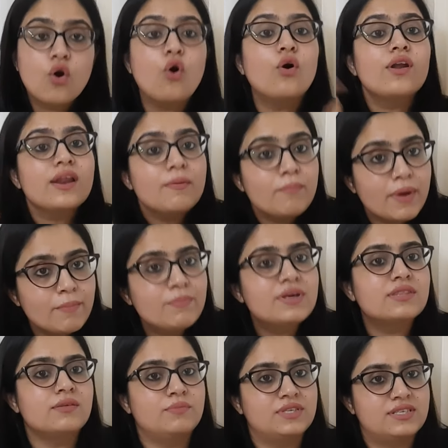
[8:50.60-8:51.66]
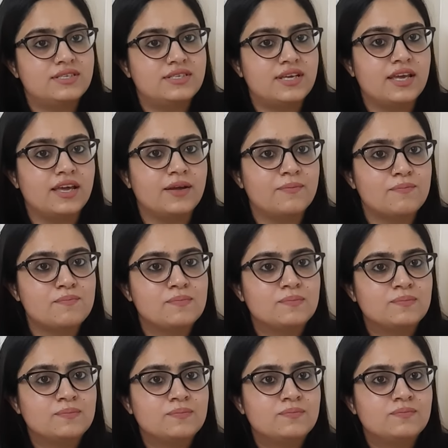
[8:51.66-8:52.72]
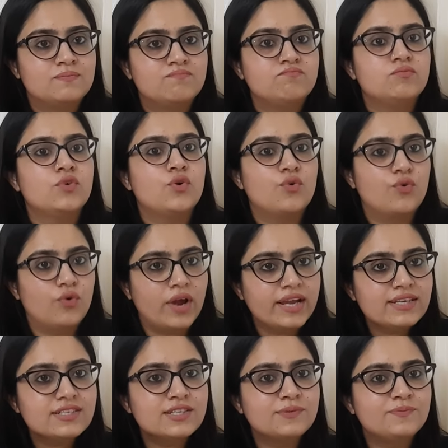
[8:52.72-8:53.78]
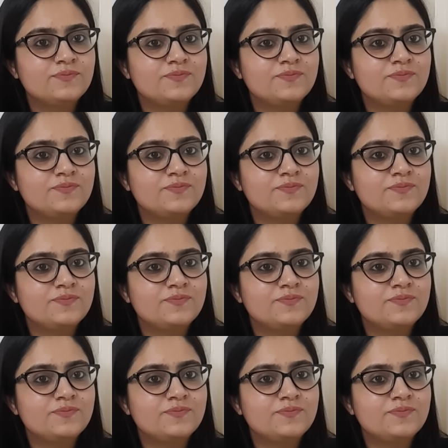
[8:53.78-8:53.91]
or remember the mistake, right?